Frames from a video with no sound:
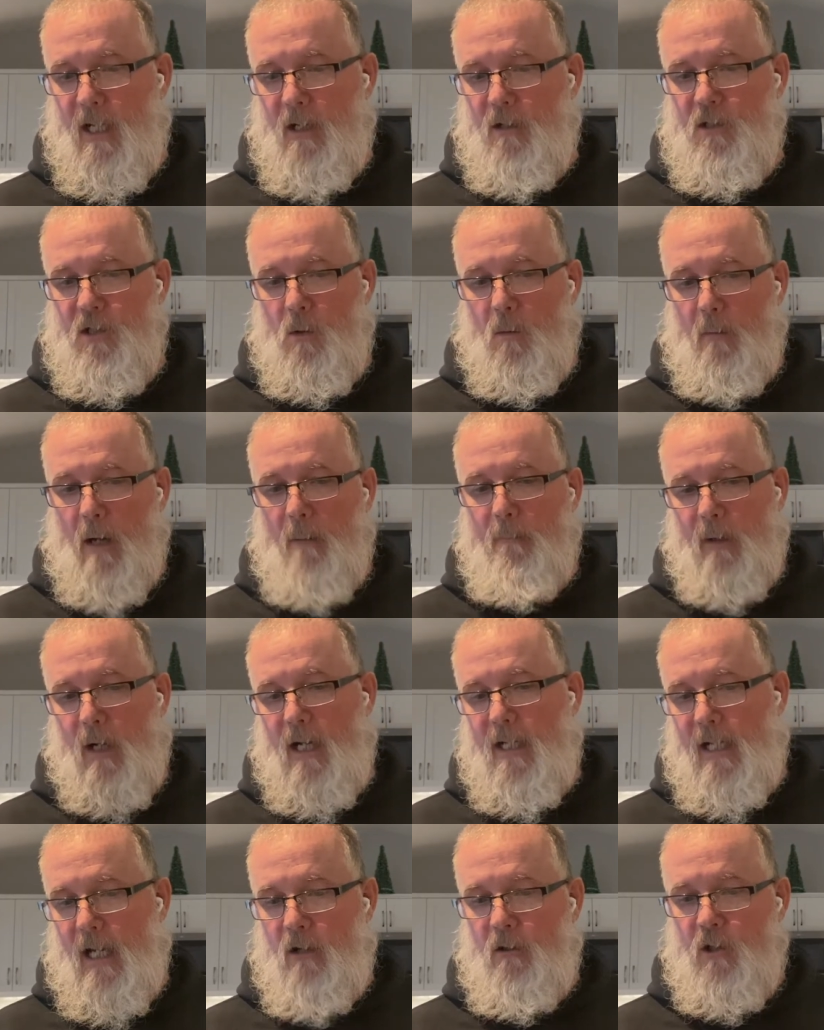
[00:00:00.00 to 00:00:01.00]
So my
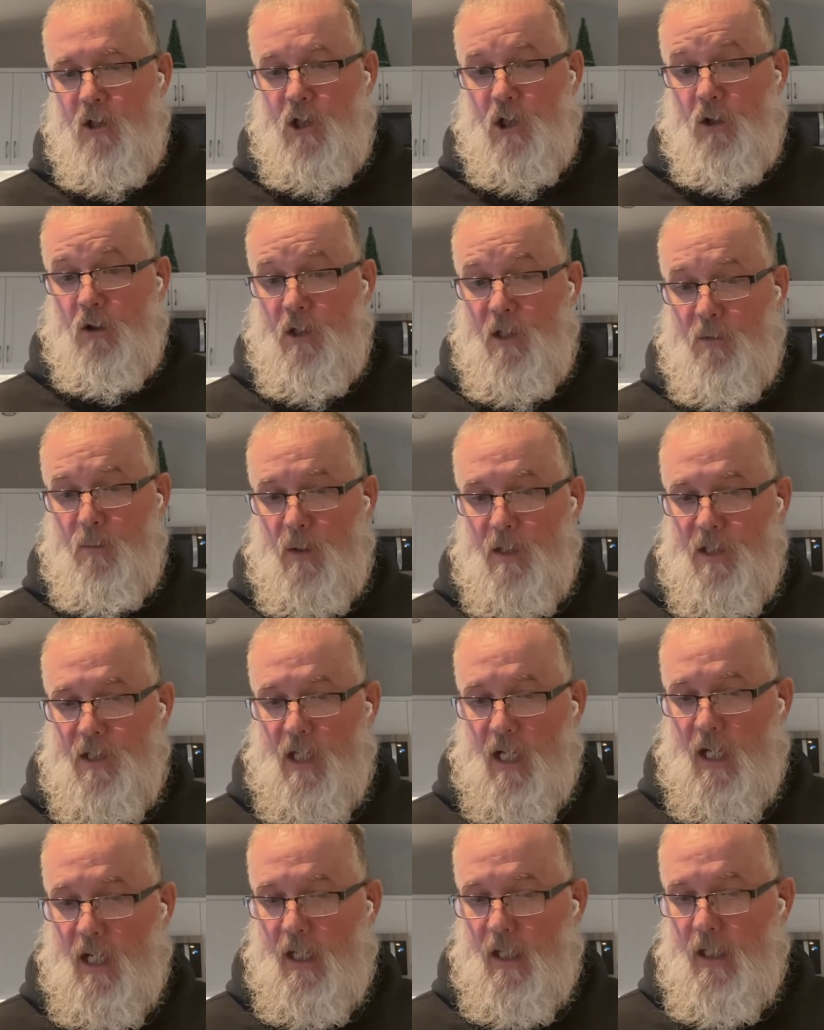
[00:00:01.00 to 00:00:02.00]
buy down insurance was
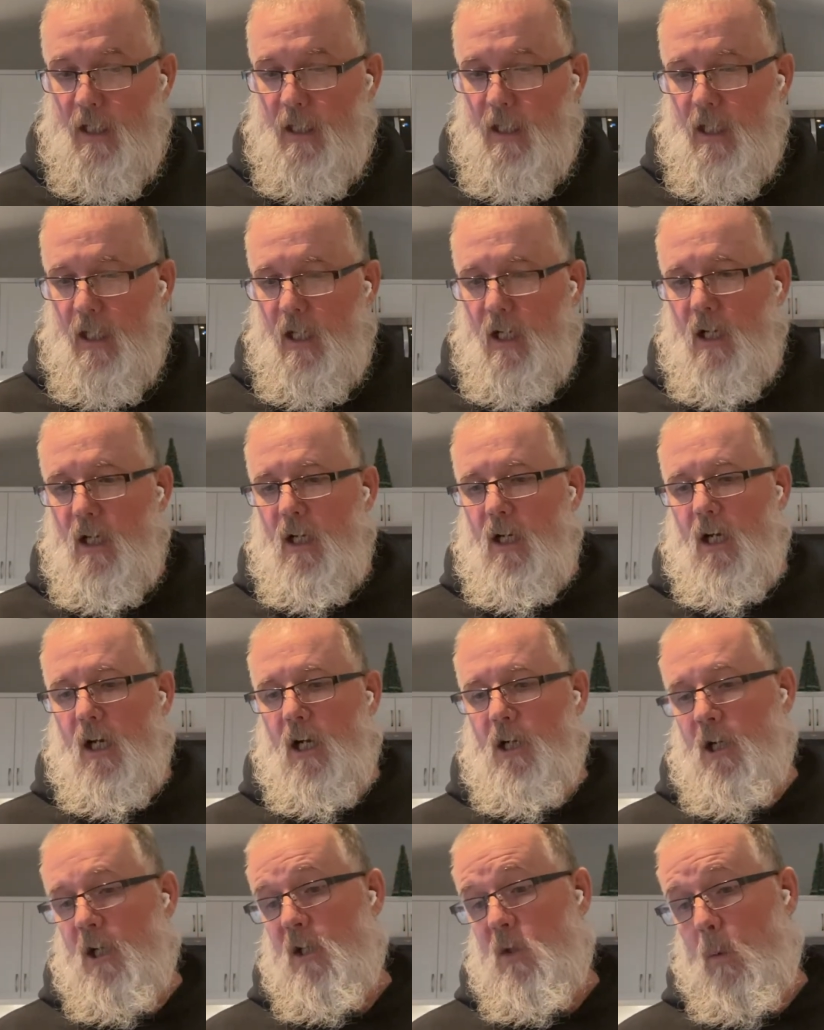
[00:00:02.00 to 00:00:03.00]

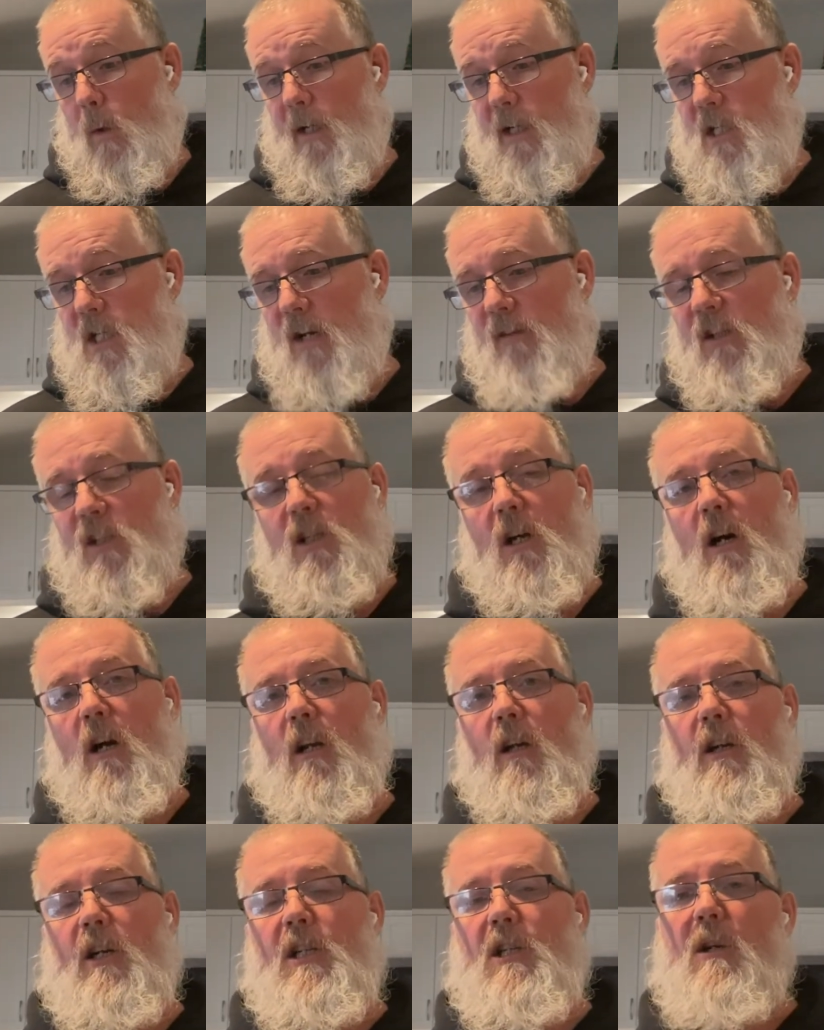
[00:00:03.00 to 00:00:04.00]

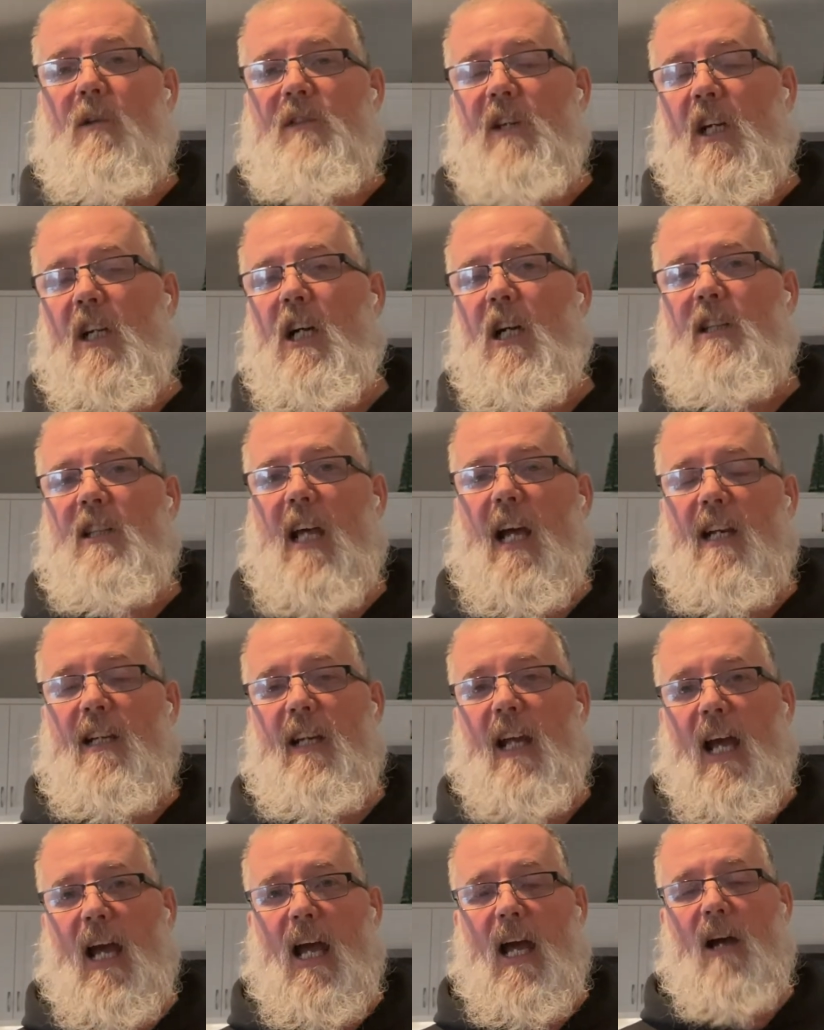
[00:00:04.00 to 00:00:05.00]
$127. So if you cut that in
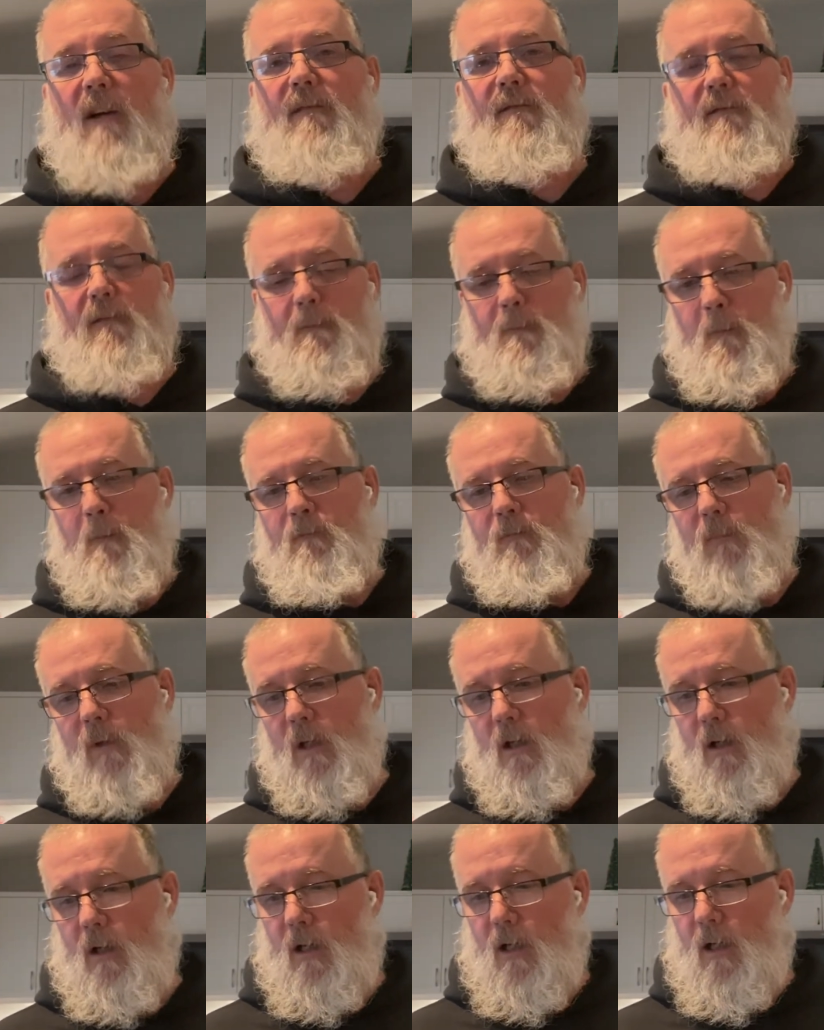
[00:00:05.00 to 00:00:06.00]
half,
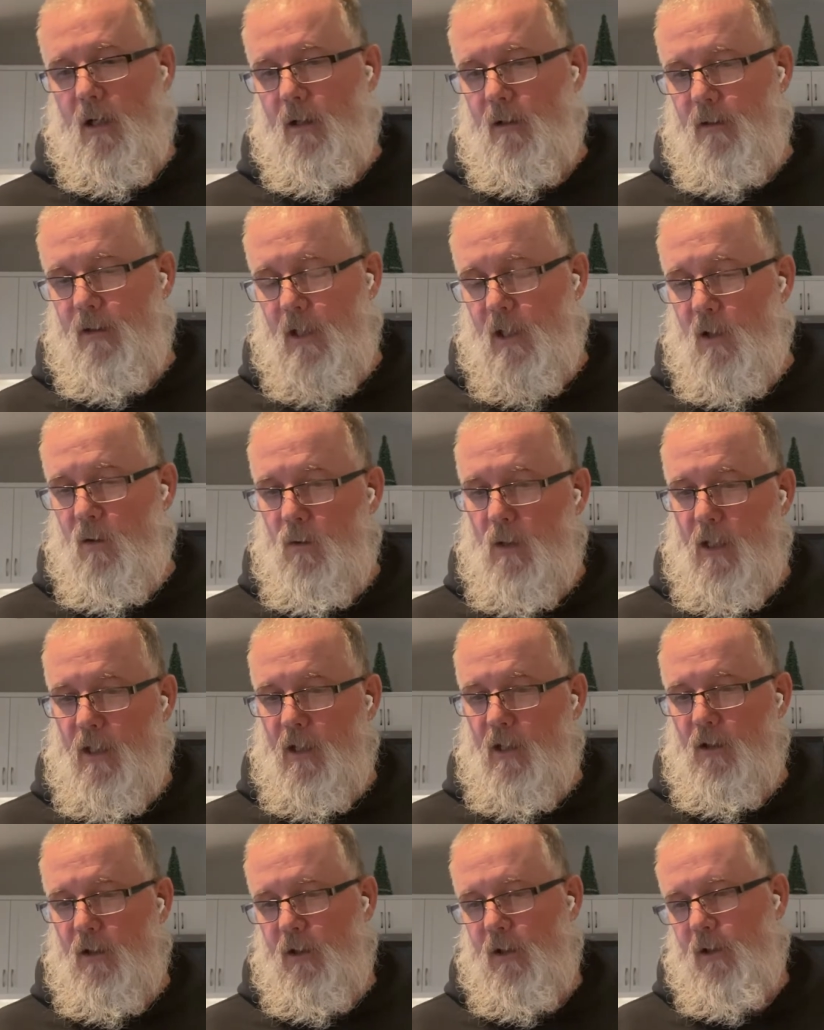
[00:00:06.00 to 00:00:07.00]
you know what,
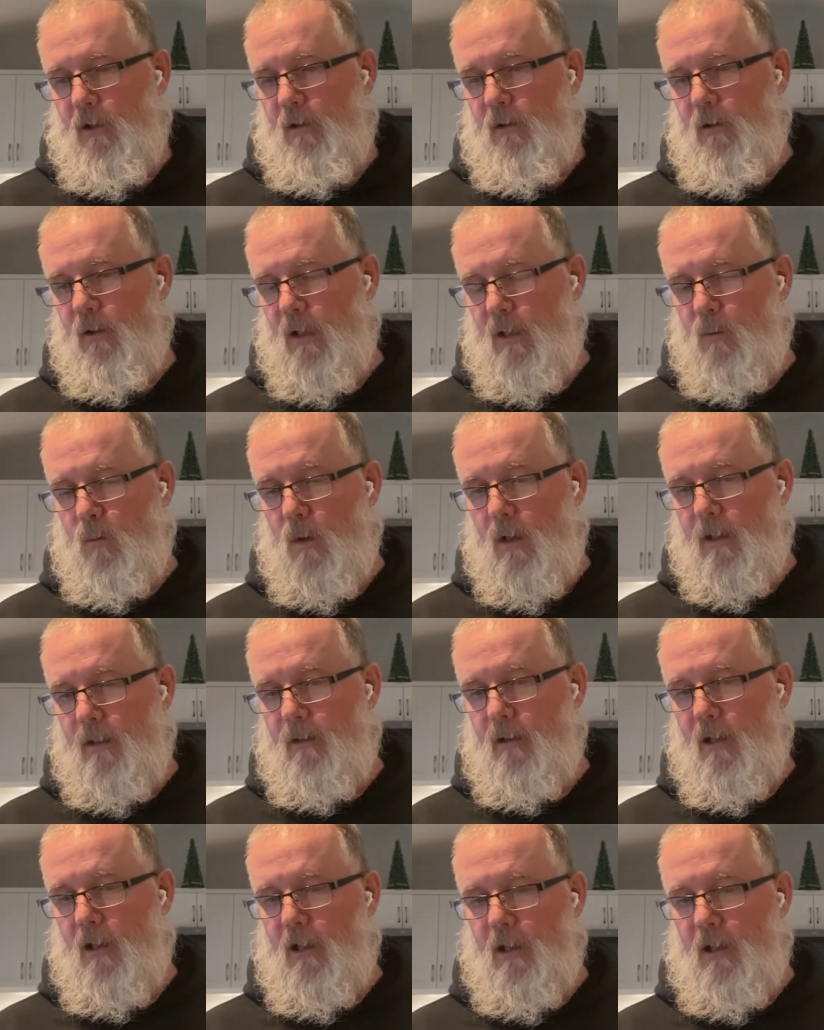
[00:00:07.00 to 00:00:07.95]
you're like what,